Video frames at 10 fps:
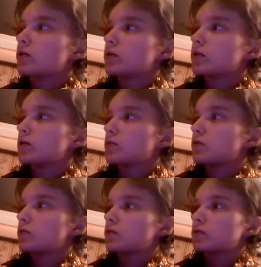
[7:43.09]
That's my
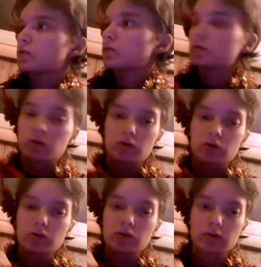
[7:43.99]
first question.
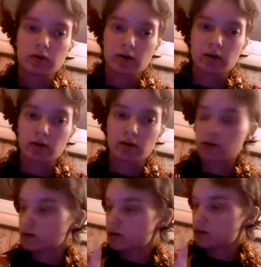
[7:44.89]

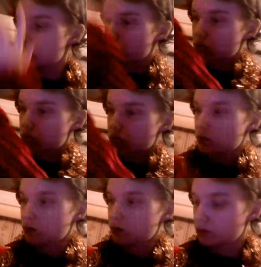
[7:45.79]
And then there are
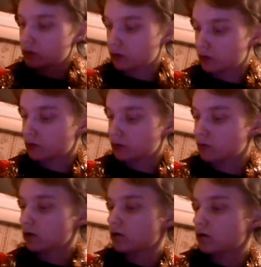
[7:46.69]
questions under each door.
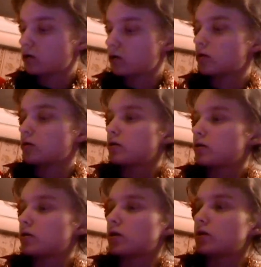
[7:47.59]

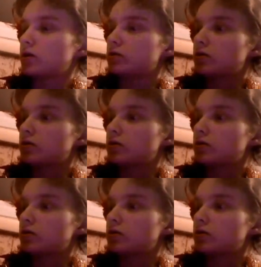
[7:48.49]
And